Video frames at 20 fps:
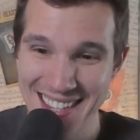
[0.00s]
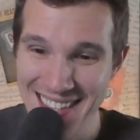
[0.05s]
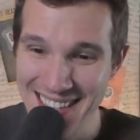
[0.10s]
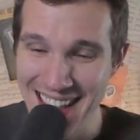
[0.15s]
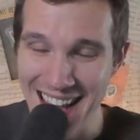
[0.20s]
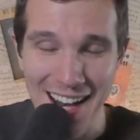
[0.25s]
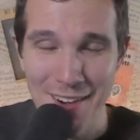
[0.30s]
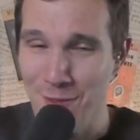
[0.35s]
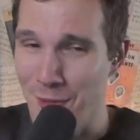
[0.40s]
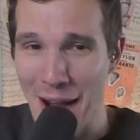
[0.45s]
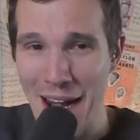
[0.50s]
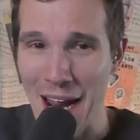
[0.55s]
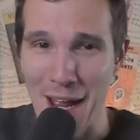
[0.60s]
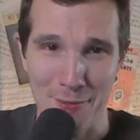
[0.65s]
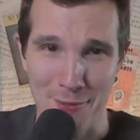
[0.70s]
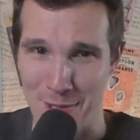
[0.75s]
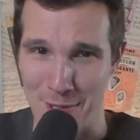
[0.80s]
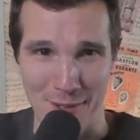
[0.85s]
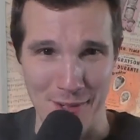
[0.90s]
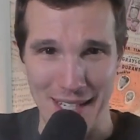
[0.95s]
then right
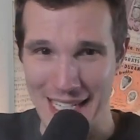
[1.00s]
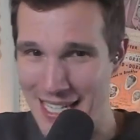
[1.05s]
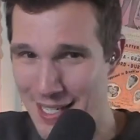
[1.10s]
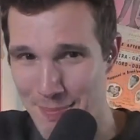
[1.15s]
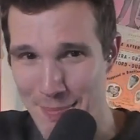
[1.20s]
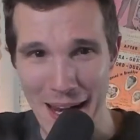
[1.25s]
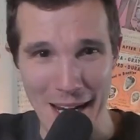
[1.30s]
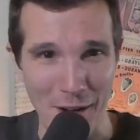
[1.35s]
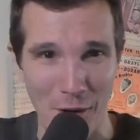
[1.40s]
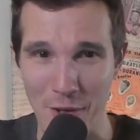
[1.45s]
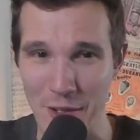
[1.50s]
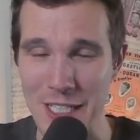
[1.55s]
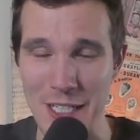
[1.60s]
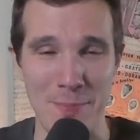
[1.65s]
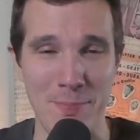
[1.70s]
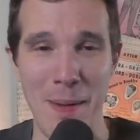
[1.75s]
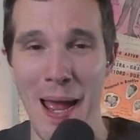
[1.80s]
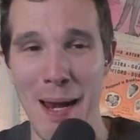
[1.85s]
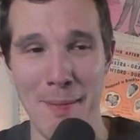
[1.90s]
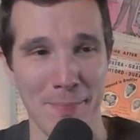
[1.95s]
after he made all these
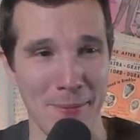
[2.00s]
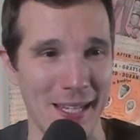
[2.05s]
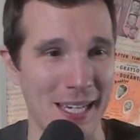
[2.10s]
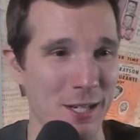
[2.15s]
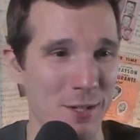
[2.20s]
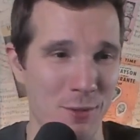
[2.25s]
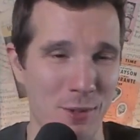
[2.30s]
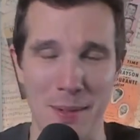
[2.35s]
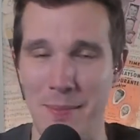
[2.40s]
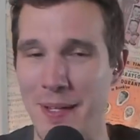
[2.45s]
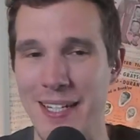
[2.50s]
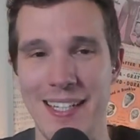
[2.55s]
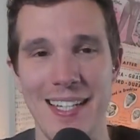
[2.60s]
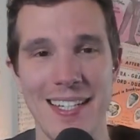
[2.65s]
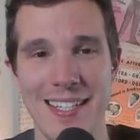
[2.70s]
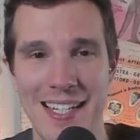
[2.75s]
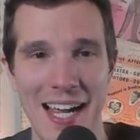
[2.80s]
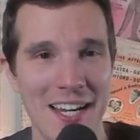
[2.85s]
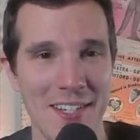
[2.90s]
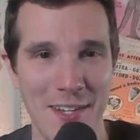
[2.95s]
bad plays where I'm like,
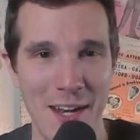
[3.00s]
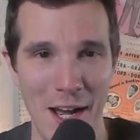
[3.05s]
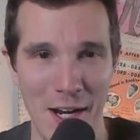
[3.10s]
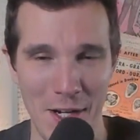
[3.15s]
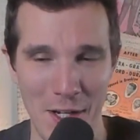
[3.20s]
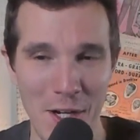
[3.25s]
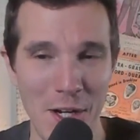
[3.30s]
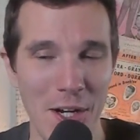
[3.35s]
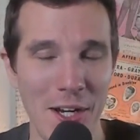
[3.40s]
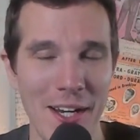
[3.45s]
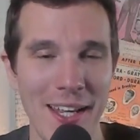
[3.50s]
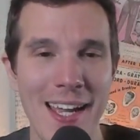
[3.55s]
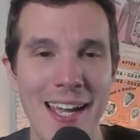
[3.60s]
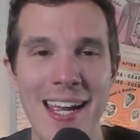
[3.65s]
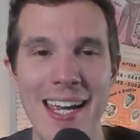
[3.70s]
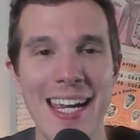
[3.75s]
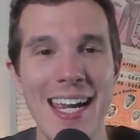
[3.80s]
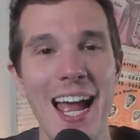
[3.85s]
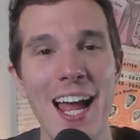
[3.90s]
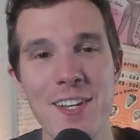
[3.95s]
this guy's not good,
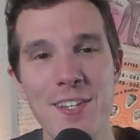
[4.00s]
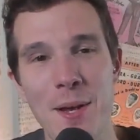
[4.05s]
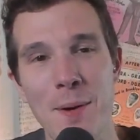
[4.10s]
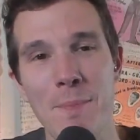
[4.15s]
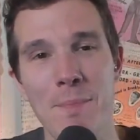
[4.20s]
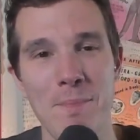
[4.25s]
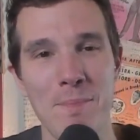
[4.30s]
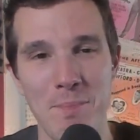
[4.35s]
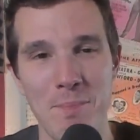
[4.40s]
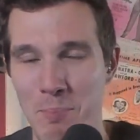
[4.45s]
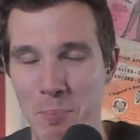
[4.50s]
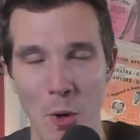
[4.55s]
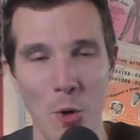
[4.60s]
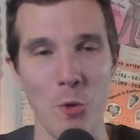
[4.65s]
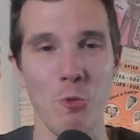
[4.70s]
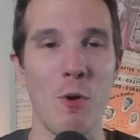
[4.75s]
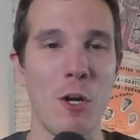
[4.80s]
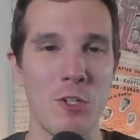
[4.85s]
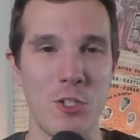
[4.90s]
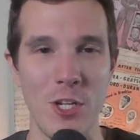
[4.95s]
he ends up bull
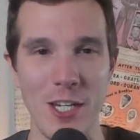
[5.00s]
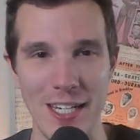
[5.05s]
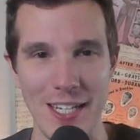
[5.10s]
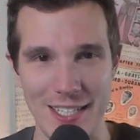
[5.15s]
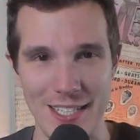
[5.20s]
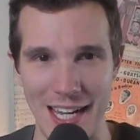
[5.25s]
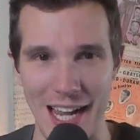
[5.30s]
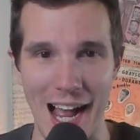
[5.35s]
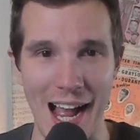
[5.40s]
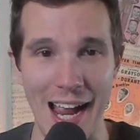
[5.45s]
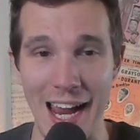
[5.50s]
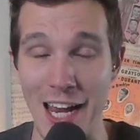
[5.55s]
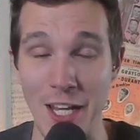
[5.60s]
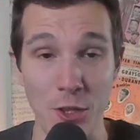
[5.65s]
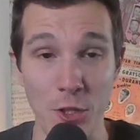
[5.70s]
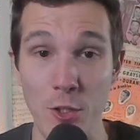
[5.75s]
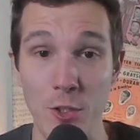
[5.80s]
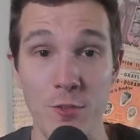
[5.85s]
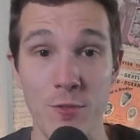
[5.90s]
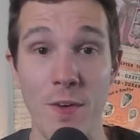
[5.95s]
rushing his guy and
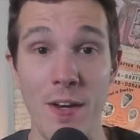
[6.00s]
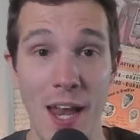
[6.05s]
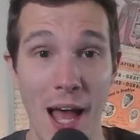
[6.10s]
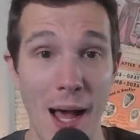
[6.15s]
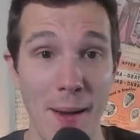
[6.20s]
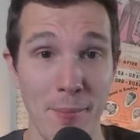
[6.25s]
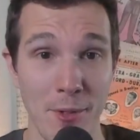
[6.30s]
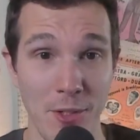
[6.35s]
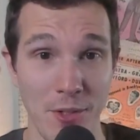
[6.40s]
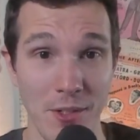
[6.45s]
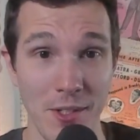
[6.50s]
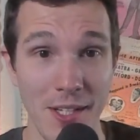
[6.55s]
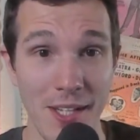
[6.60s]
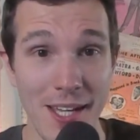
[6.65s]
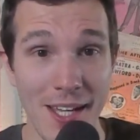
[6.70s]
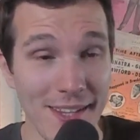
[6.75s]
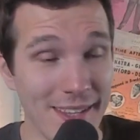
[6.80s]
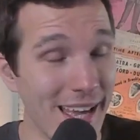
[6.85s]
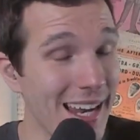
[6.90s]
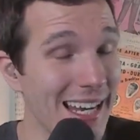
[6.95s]
looks phenomenal.
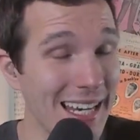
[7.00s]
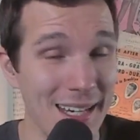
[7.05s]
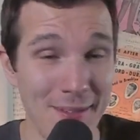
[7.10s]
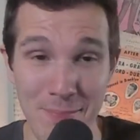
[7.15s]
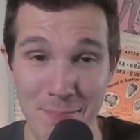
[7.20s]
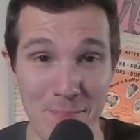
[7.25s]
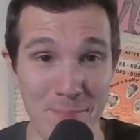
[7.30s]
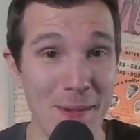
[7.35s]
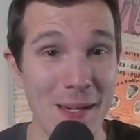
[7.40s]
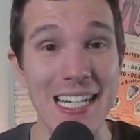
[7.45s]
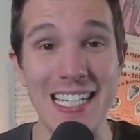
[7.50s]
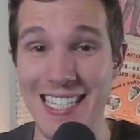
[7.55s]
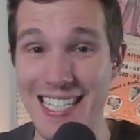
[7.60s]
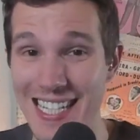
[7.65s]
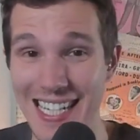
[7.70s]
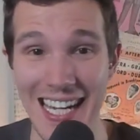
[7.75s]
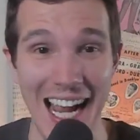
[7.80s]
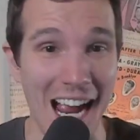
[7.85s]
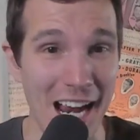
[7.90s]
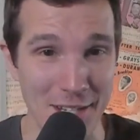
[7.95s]
Then he beats the
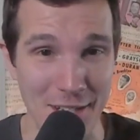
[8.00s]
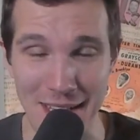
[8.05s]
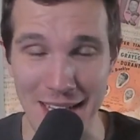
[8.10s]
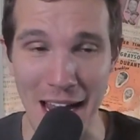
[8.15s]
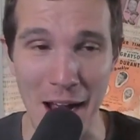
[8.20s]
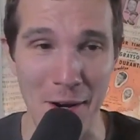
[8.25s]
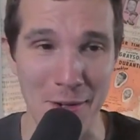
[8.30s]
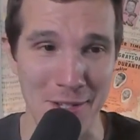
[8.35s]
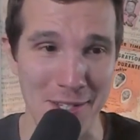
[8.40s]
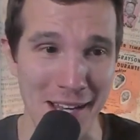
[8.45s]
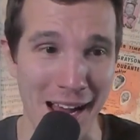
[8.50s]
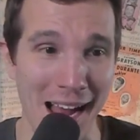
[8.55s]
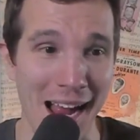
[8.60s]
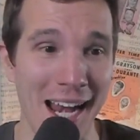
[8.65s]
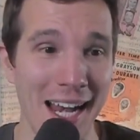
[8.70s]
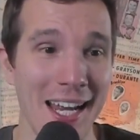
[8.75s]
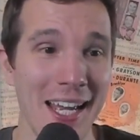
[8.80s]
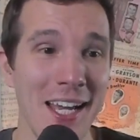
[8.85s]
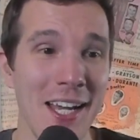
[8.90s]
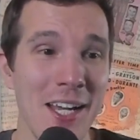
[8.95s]
guy to the outside.